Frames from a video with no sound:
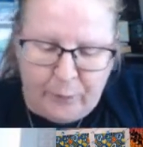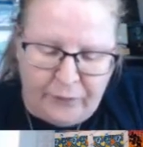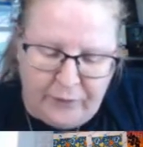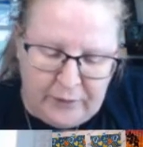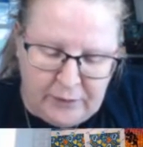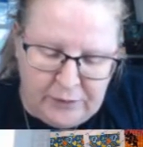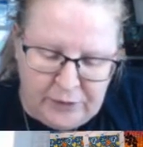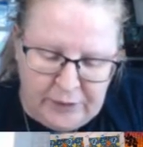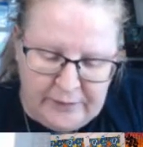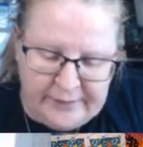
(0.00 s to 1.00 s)
followed
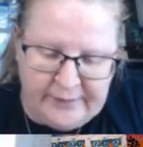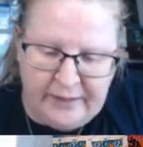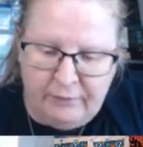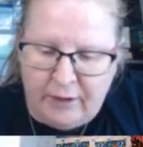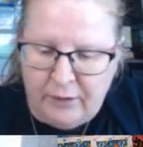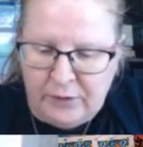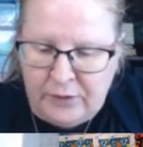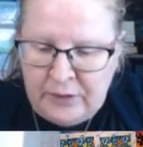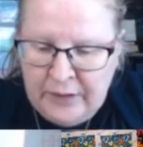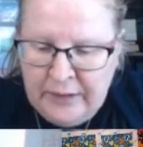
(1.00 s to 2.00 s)
the C
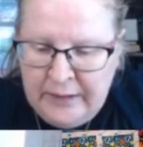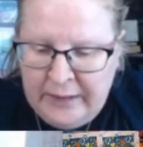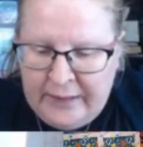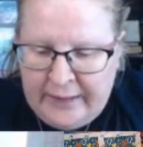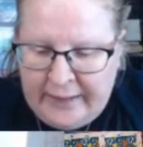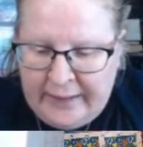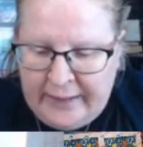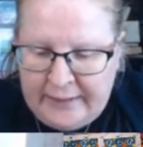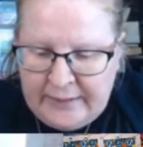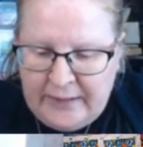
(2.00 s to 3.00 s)
roads.
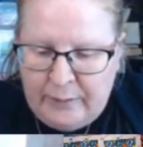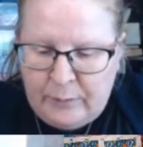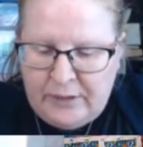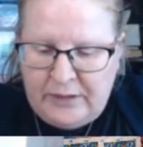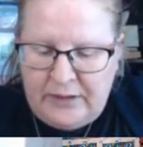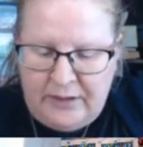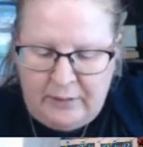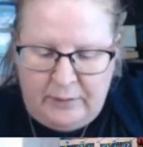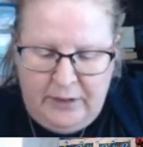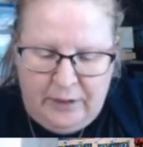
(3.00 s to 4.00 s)
And it was,
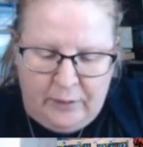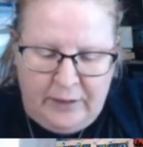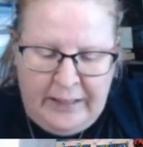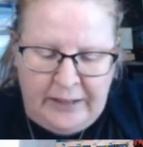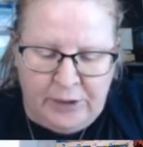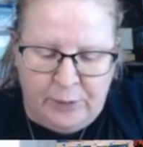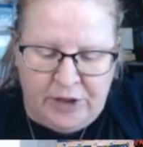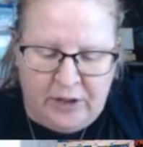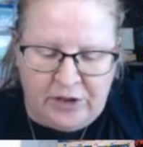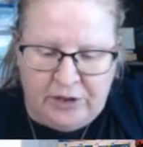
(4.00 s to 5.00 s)
you know, getting to a
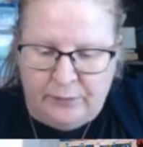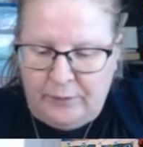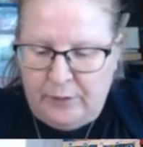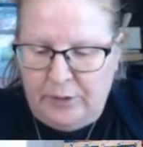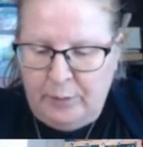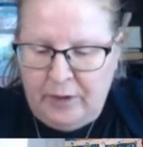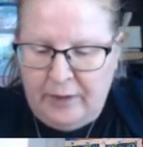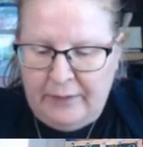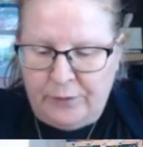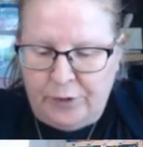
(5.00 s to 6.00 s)
junction. Do we go
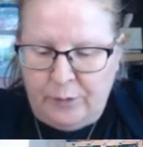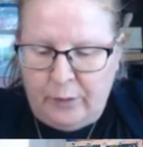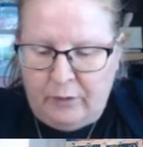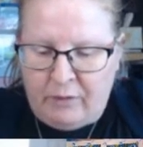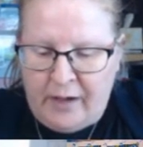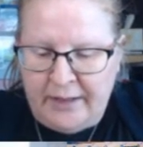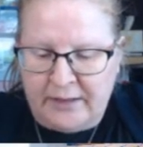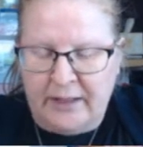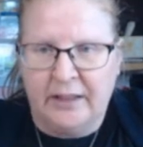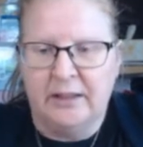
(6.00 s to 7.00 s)
left or do we go right?
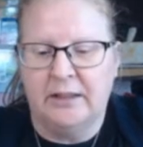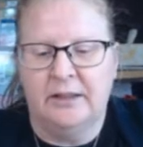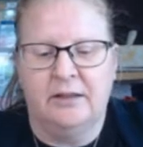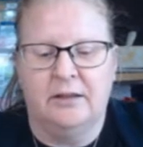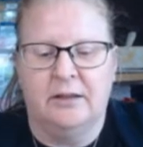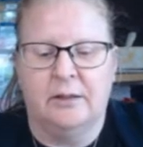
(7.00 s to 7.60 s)
And, you know,